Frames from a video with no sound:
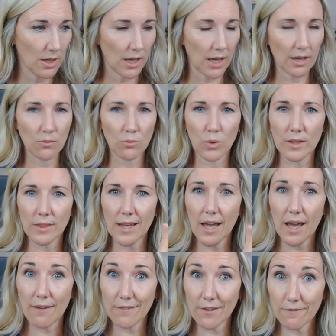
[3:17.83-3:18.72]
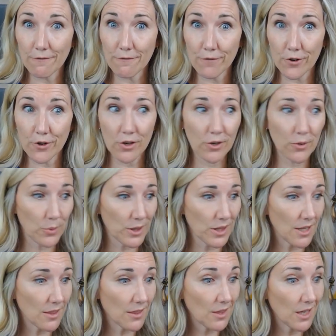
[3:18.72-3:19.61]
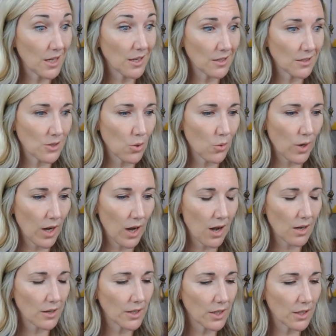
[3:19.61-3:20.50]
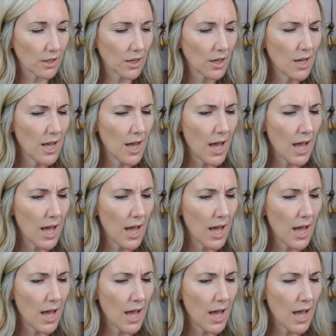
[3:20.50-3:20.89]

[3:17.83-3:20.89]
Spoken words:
and what they have inferred, what they think is going on here,